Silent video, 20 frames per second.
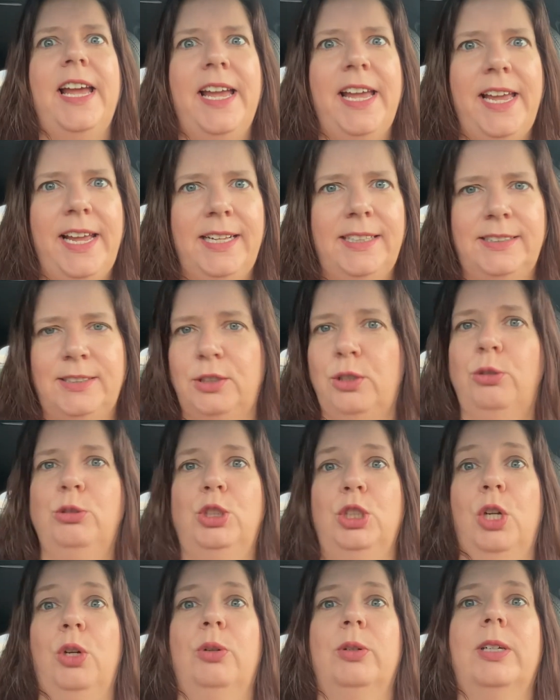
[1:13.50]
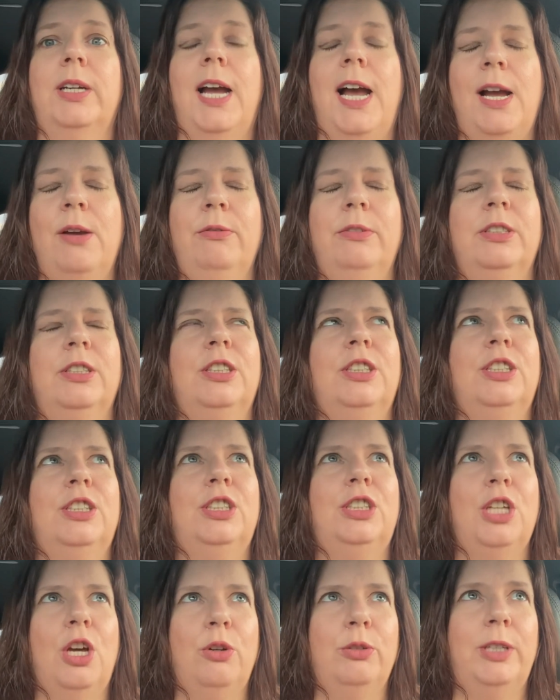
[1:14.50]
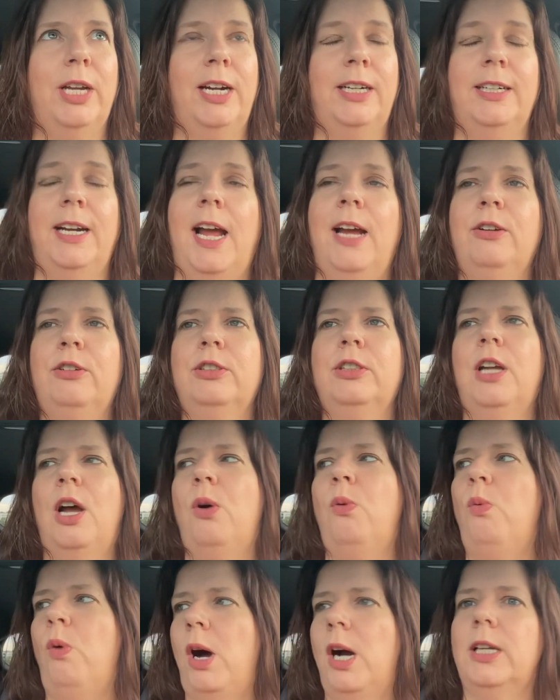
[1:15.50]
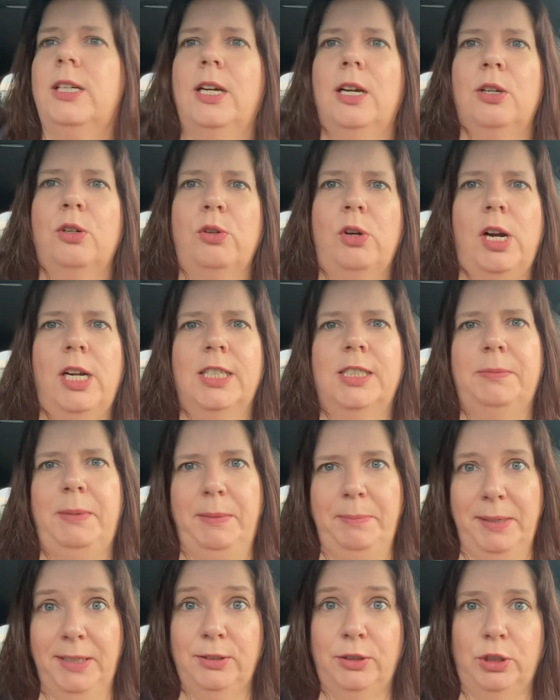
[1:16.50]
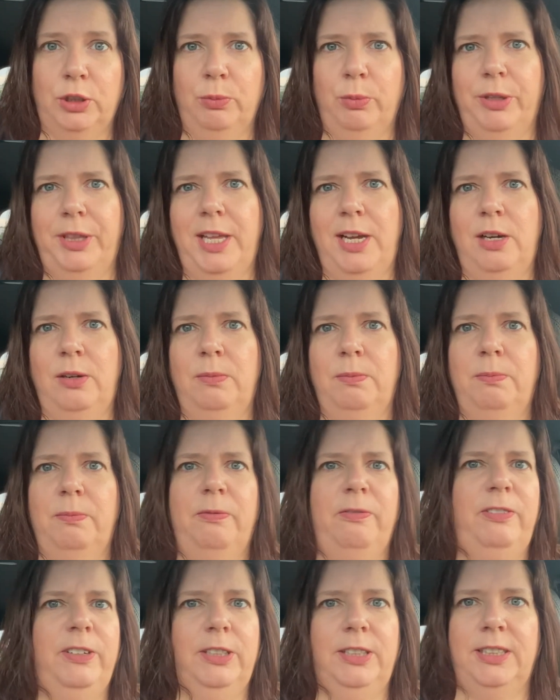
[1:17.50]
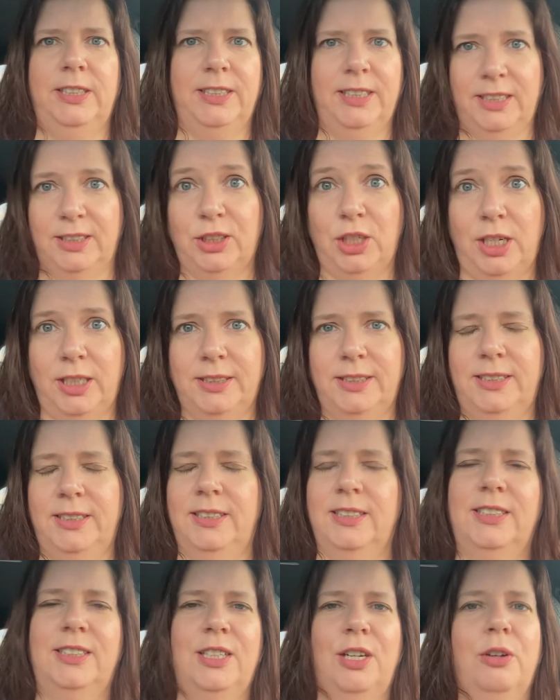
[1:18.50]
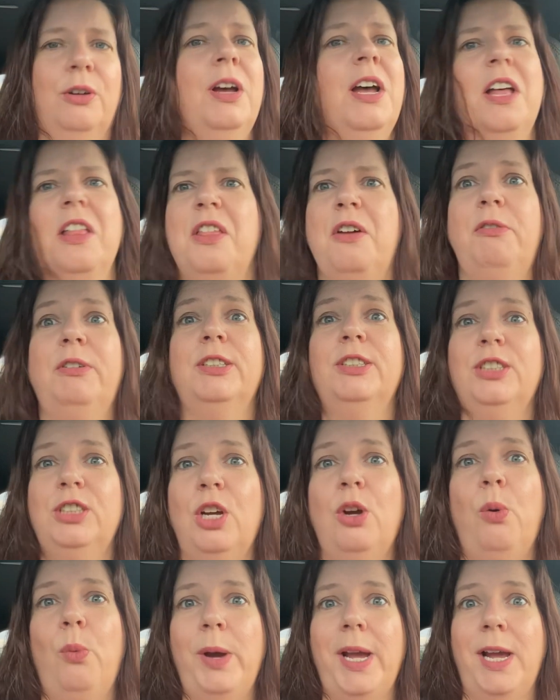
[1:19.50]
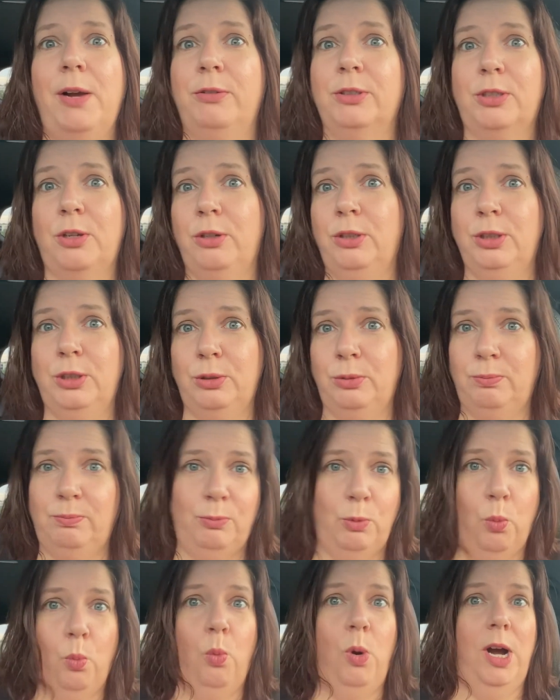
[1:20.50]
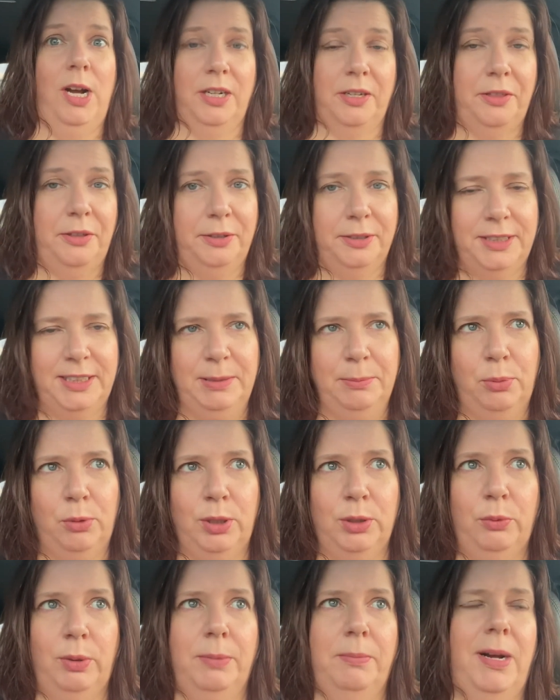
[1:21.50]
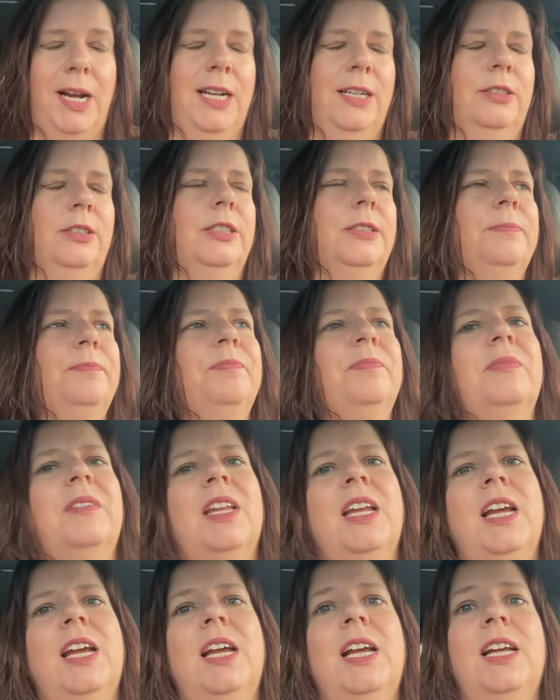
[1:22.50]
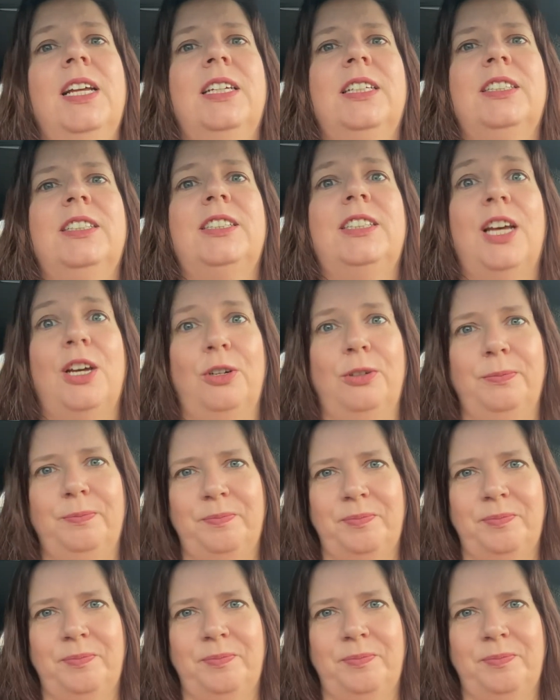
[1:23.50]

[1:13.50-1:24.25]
it's no joke. I was so tired. I could not walk across my bedroom without feeling exhausted. So there was no way I was going to walk 13.1 miles. So